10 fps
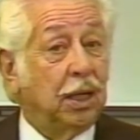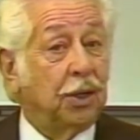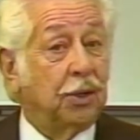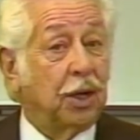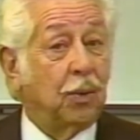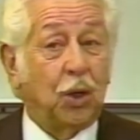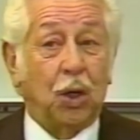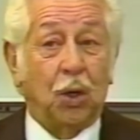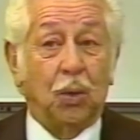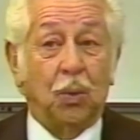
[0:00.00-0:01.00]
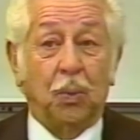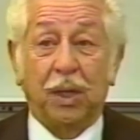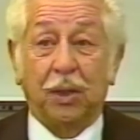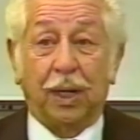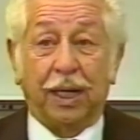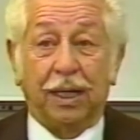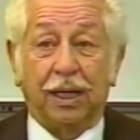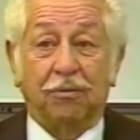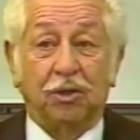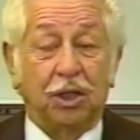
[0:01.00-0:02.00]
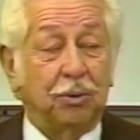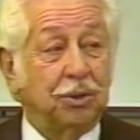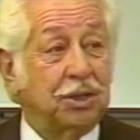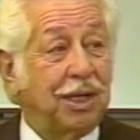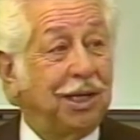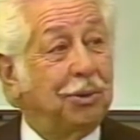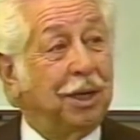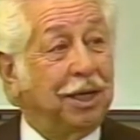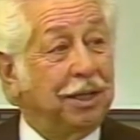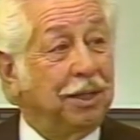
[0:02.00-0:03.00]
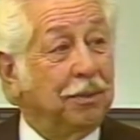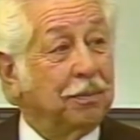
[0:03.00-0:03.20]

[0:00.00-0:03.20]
there were no B grade, everything was A grade.